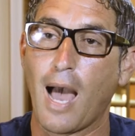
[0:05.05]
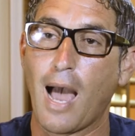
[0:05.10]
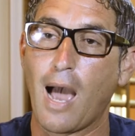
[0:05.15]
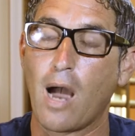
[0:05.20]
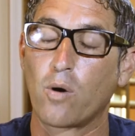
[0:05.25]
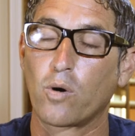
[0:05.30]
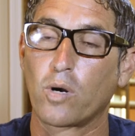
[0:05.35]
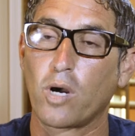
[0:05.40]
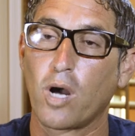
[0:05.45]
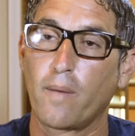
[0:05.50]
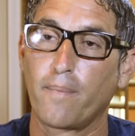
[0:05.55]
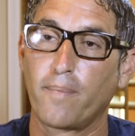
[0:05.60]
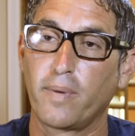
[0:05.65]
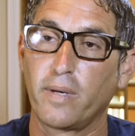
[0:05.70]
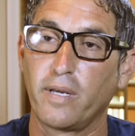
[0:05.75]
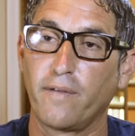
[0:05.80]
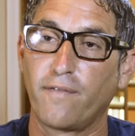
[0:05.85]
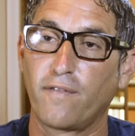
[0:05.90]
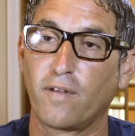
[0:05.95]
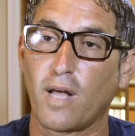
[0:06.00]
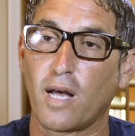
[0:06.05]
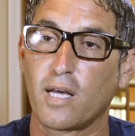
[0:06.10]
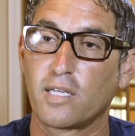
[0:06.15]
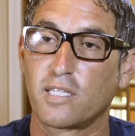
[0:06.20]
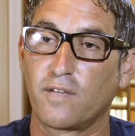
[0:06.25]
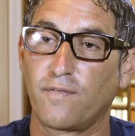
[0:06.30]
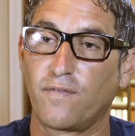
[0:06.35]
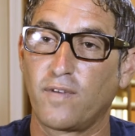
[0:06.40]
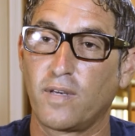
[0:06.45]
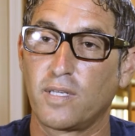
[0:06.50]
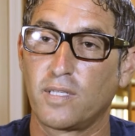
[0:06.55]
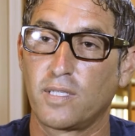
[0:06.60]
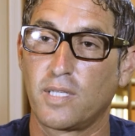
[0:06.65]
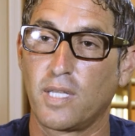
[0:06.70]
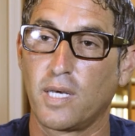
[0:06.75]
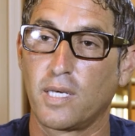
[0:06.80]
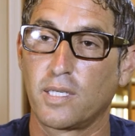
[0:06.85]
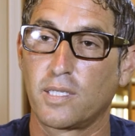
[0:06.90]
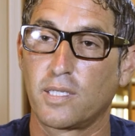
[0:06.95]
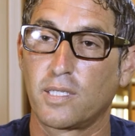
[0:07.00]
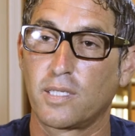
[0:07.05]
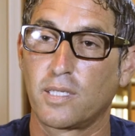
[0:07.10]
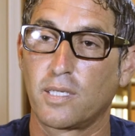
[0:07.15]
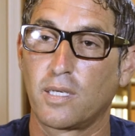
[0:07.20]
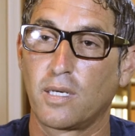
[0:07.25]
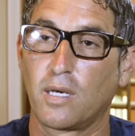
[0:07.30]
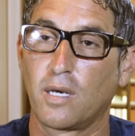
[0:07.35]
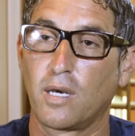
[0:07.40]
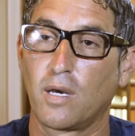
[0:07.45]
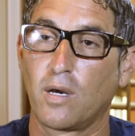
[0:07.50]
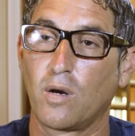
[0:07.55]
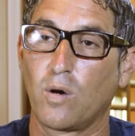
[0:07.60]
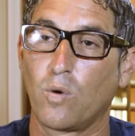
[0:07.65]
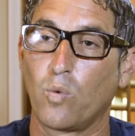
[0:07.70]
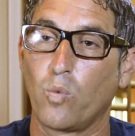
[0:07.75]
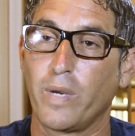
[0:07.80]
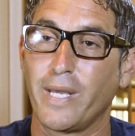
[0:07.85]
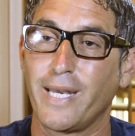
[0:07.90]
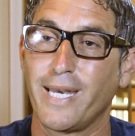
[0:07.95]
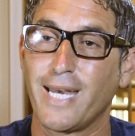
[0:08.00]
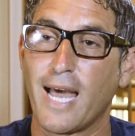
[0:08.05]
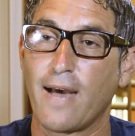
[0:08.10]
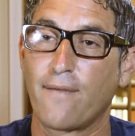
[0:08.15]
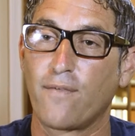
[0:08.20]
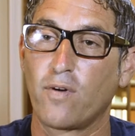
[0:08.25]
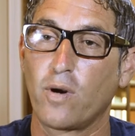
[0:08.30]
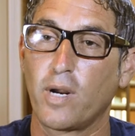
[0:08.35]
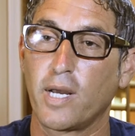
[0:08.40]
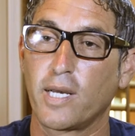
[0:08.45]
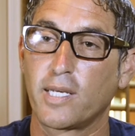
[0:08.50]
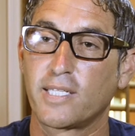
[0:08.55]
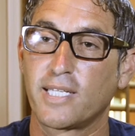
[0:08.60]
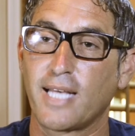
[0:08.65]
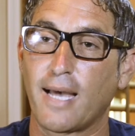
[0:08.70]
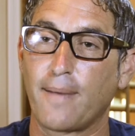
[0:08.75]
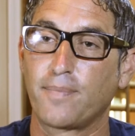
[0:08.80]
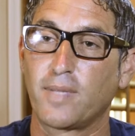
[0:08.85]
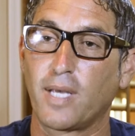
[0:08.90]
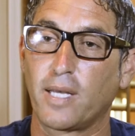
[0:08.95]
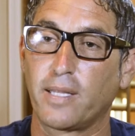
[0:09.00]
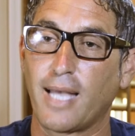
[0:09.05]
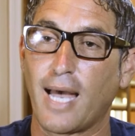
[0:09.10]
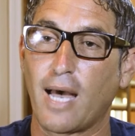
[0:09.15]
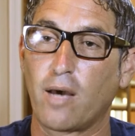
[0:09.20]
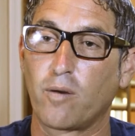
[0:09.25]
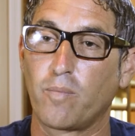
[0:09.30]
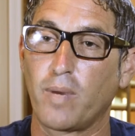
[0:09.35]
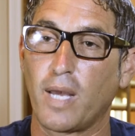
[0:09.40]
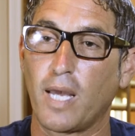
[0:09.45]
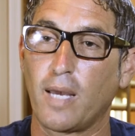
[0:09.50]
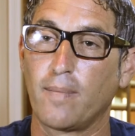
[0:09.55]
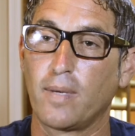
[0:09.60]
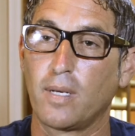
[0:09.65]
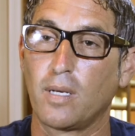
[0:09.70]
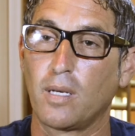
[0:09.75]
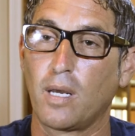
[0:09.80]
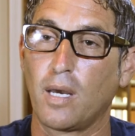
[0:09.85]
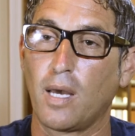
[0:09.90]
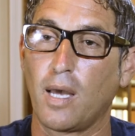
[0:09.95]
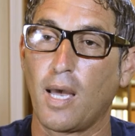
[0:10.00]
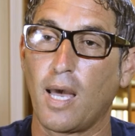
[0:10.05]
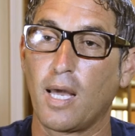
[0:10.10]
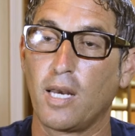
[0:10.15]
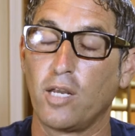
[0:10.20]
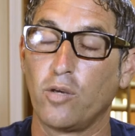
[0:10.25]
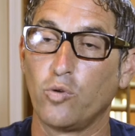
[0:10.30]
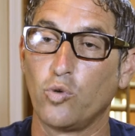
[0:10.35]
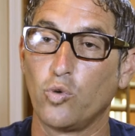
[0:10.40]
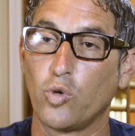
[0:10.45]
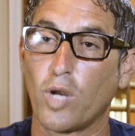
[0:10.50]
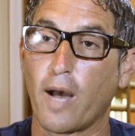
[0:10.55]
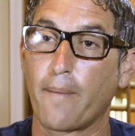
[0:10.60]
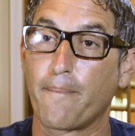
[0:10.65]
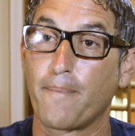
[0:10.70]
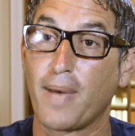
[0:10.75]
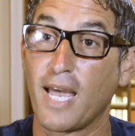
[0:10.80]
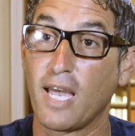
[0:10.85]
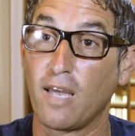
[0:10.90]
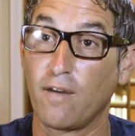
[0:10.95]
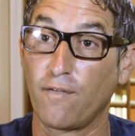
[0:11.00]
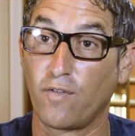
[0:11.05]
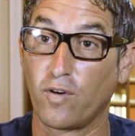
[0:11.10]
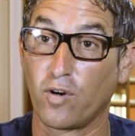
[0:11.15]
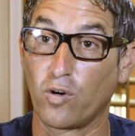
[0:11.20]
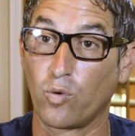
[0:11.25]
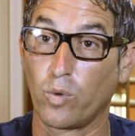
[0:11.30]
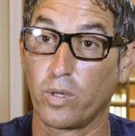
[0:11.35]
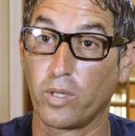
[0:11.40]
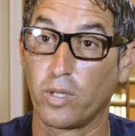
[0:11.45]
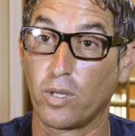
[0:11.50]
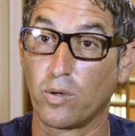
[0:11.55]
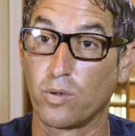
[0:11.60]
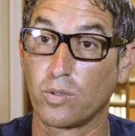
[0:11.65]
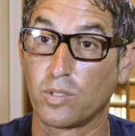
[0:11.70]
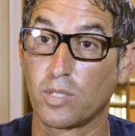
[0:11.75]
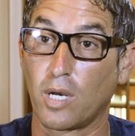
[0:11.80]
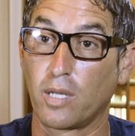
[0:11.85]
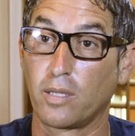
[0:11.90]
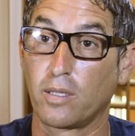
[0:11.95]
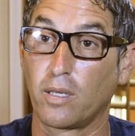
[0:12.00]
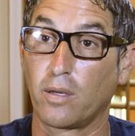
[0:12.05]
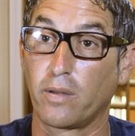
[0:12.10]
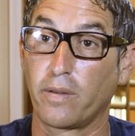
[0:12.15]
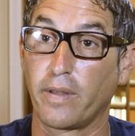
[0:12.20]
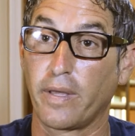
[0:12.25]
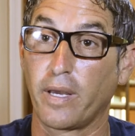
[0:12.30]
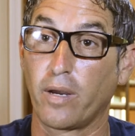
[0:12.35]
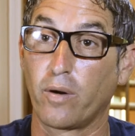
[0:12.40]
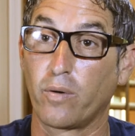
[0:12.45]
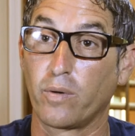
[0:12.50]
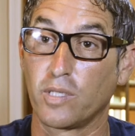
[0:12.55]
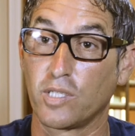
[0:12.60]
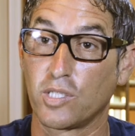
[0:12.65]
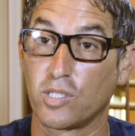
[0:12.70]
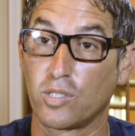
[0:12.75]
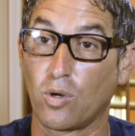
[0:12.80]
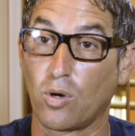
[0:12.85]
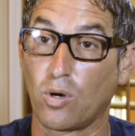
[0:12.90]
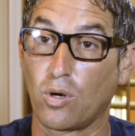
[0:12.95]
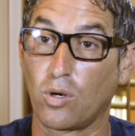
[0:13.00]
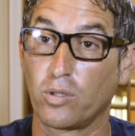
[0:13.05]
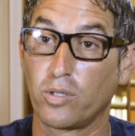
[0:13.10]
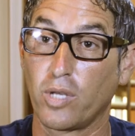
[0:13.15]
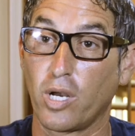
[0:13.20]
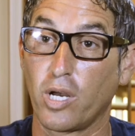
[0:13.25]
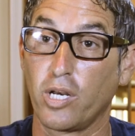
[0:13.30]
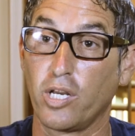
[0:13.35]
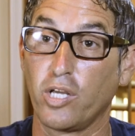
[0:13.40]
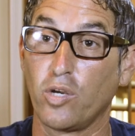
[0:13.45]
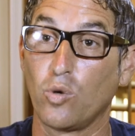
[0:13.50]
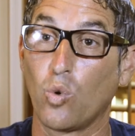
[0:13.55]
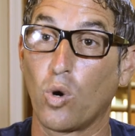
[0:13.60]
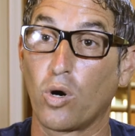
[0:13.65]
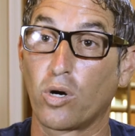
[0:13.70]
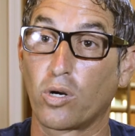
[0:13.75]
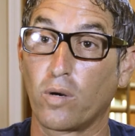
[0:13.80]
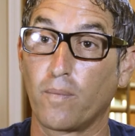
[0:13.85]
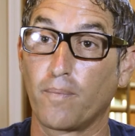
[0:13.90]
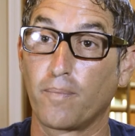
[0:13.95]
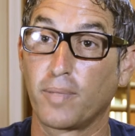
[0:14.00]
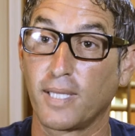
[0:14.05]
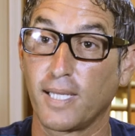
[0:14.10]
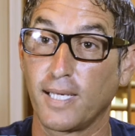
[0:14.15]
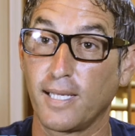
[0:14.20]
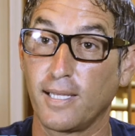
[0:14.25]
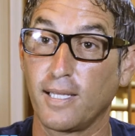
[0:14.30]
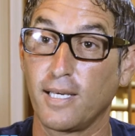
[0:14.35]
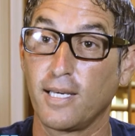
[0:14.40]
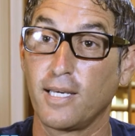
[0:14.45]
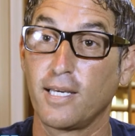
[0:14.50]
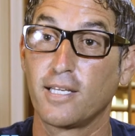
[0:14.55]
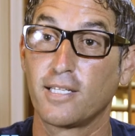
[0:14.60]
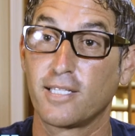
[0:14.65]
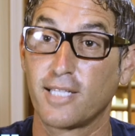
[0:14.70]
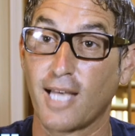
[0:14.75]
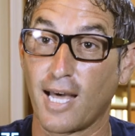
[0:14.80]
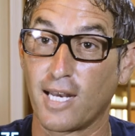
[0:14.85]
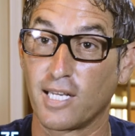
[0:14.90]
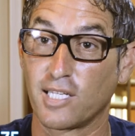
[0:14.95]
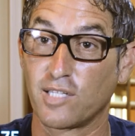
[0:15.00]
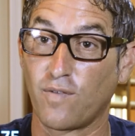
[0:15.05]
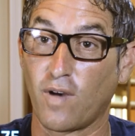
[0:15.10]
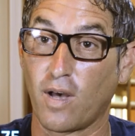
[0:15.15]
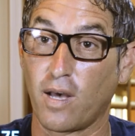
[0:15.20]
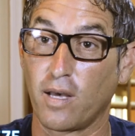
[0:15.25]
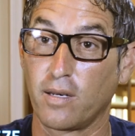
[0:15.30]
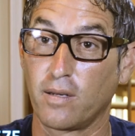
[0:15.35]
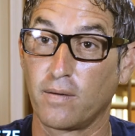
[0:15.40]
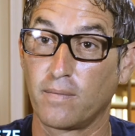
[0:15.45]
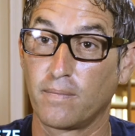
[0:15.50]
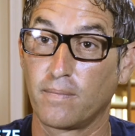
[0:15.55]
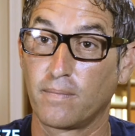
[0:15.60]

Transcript: Our company philosophy is this. We never accept a down payment and you do not pay for your windows until they are installed and you are completely satisfied.